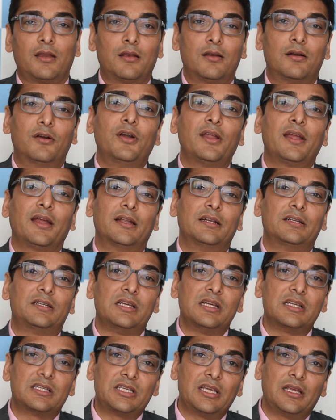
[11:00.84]
relearning and
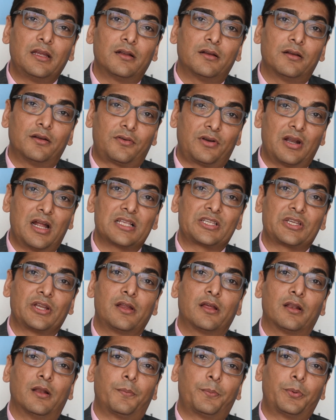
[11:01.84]
teaching
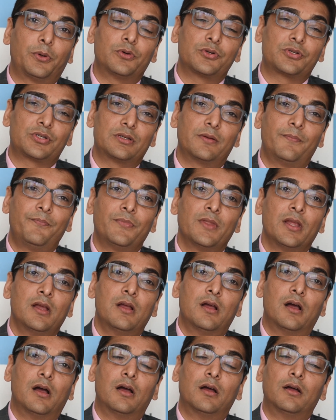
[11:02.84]
transradial approach.
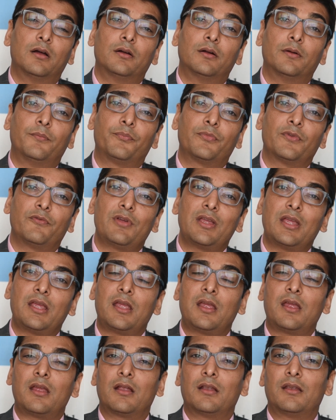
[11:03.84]

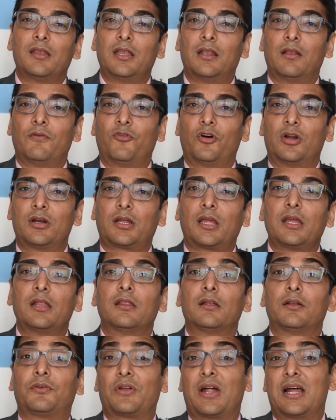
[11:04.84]
We did work
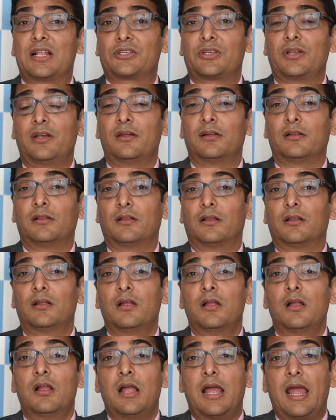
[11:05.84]
in the transradial
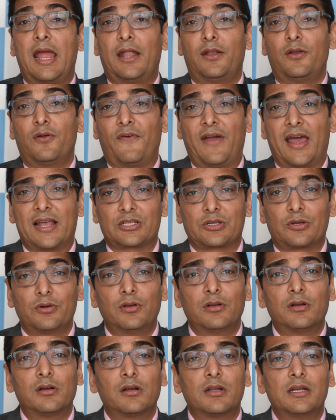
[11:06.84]

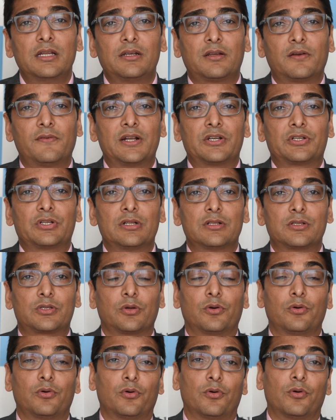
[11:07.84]
endovascular intervention,
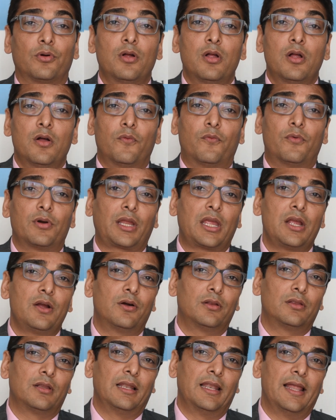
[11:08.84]
so
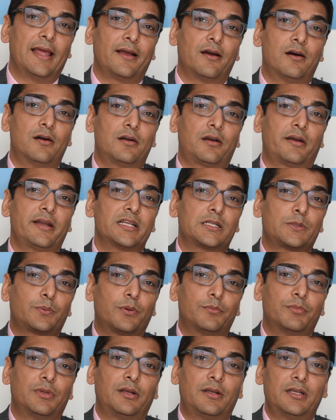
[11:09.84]
working on the leg arteries
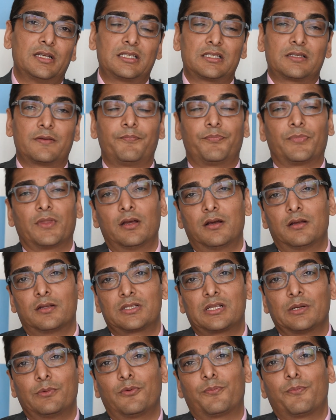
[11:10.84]
from the wrist.
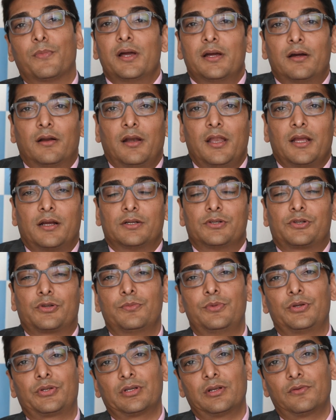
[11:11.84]
Some of my early
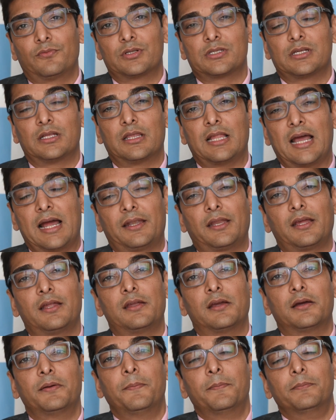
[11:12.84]
contribution was in that
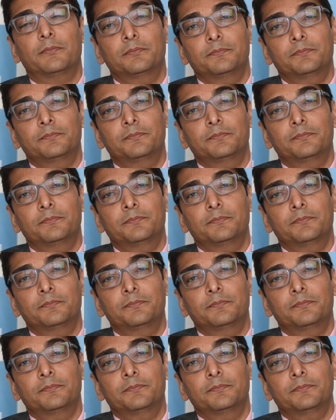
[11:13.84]
area.